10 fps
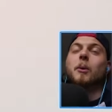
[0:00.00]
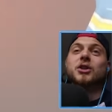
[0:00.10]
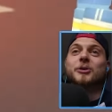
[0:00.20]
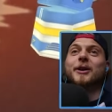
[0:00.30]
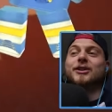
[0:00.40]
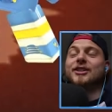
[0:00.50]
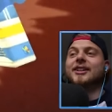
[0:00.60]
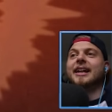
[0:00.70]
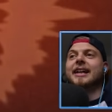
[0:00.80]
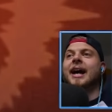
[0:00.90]
Once we got to
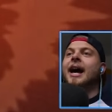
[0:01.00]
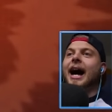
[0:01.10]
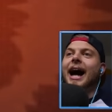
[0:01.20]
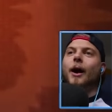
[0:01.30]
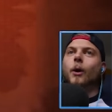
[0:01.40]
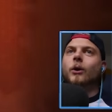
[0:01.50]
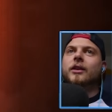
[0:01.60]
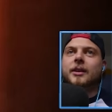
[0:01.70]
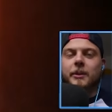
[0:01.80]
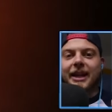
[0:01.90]
know like
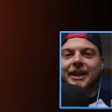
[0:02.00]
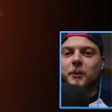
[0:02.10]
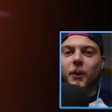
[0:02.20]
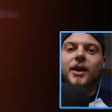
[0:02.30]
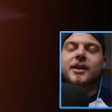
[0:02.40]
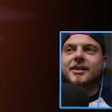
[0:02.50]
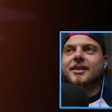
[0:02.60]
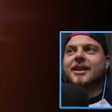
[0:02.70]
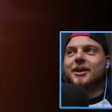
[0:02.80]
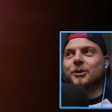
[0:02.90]
how the mechanic
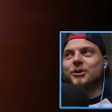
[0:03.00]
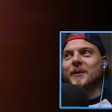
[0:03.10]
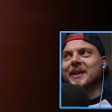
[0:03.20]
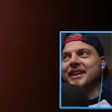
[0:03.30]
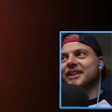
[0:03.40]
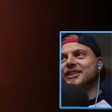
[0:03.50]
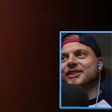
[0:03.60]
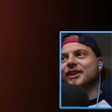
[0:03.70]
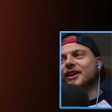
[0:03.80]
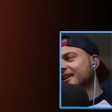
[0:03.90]
worked, it was really
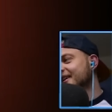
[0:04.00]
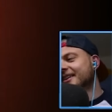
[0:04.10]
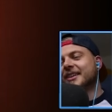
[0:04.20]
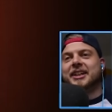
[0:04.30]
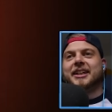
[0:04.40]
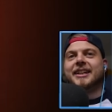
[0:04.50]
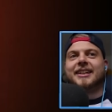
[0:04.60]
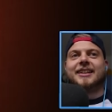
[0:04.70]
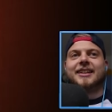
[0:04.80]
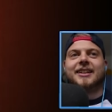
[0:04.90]
good. So,
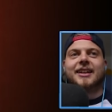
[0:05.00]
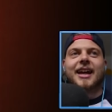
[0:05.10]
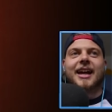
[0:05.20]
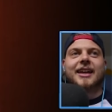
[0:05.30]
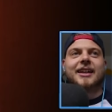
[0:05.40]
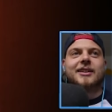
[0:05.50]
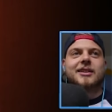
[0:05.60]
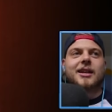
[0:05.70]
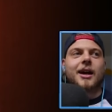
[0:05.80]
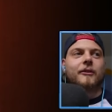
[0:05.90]
yeah. Yeah,
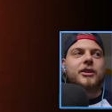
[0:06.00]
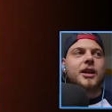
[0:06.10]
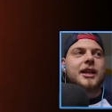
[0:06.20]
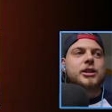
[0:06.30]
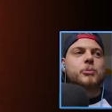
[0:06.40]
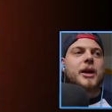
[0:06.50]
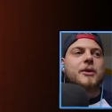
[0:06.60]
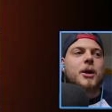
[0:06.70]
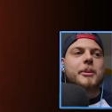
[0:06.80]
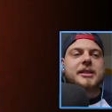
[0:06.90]
good stuff. So that's
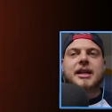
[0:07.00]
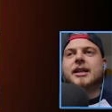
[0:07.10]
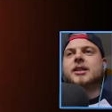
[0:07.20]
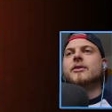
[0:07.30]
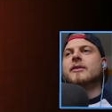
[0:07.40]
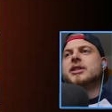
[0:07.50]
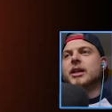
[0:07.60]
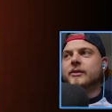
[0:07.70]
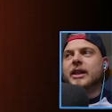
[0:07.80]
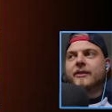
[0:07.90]
been Roblox, guys. Hope you have
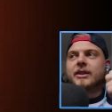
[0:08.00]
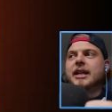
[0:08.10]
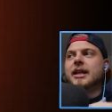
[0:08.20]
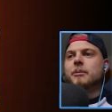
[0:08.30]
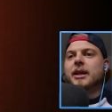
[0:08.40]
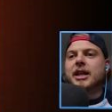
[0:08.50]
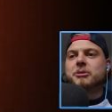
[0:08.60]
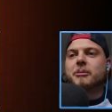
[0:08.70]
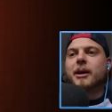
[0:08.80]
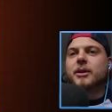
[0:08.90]
enjoyed you Like we did, and me and
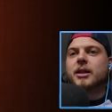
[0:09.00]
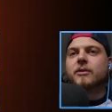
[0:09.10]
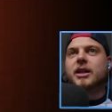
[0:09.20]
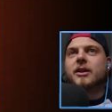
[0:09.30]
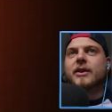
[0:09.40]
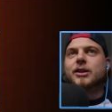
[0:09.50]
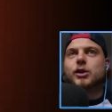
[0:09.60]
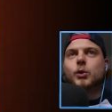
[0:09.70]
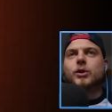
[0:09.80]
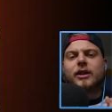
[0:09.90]
Ash will be back with another video very
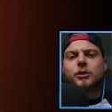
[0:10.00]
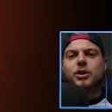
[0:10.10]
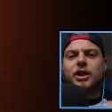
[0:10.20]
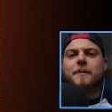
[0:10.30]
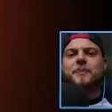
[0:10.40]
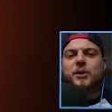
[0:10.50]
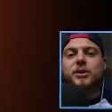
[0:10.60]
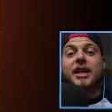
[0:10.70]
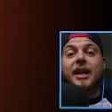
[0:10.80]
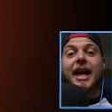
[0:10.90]
soon. So thanks for watching.
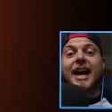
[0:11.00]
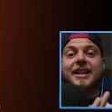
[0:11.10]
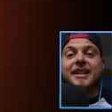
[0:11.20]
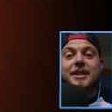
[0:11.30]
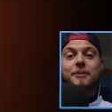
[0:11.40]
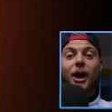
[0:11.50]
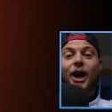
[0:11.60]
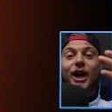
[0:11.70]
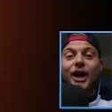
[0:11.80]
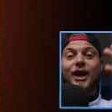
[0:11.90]
We'll see you then.
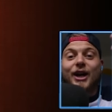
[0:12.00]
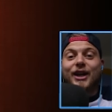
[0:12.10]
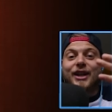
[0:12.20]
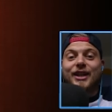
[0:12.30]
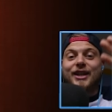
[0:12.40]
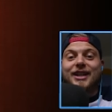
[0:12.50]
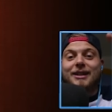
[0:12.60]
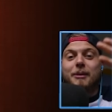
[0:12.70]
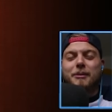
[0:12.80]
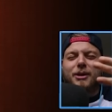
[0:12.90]
Bye.
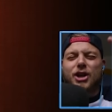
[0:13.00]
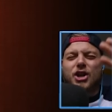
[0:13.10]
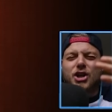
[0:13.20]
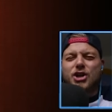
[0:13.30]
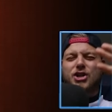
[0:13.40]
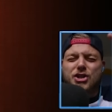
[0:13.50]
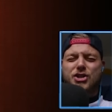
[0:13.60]
Bye.